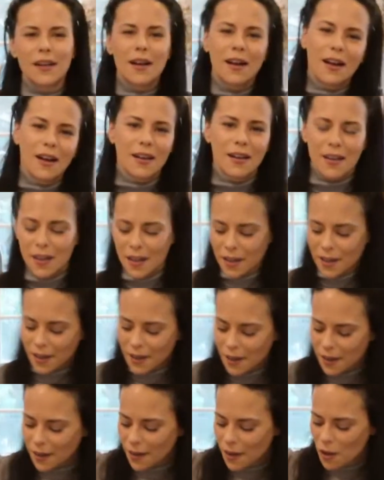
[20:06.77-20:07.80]
hot
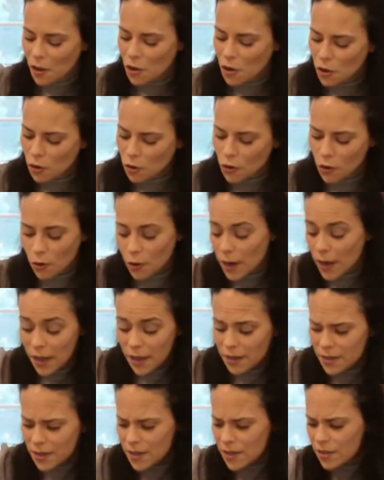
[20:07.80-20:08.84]
honey
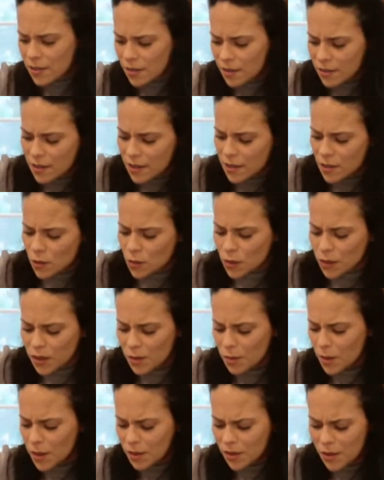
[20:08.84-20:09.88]
craze that's really
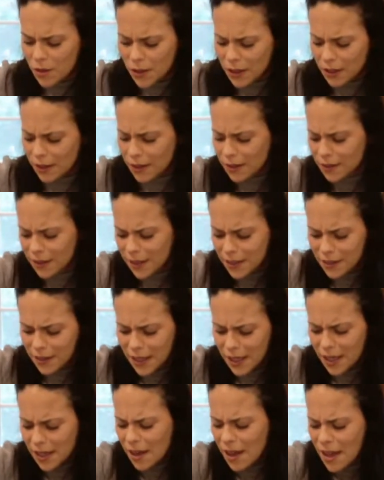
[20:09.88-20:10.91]
been going on
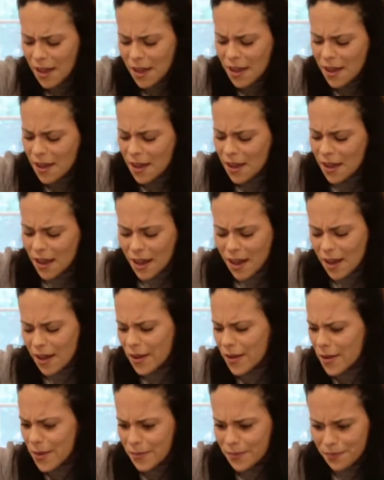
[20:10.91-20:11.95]
lately.
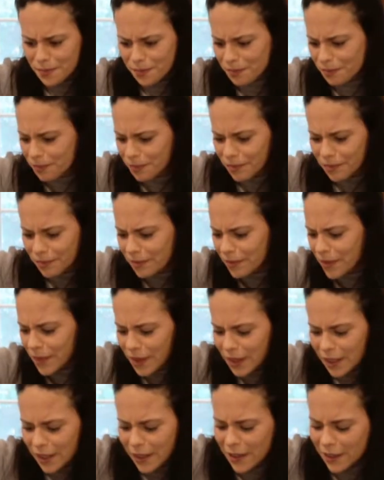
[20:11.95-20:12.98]
I
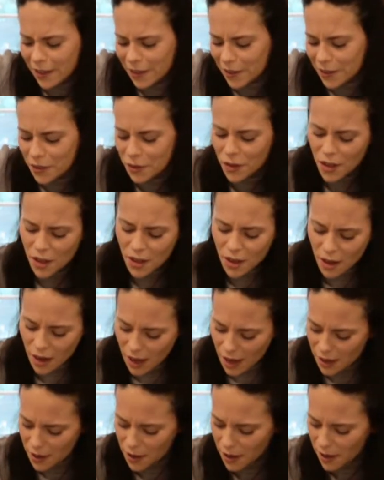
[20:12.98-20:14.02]

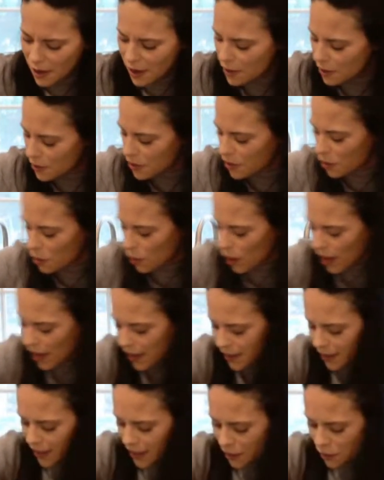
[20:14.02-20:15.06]
don't know
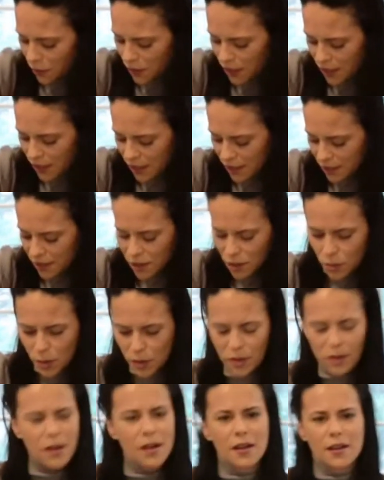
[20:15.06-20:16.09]
why like we needed to
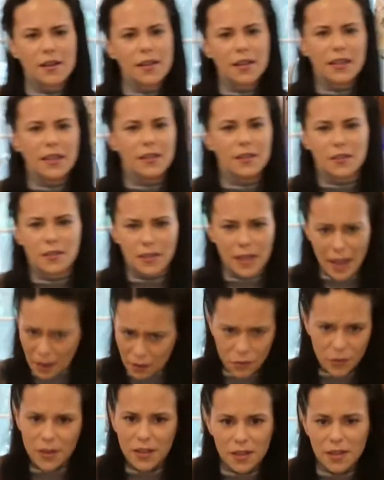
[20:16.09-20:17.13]
put hot honey on
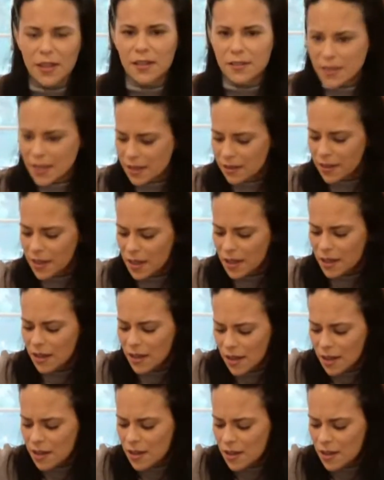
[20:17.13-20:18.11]
everything lately,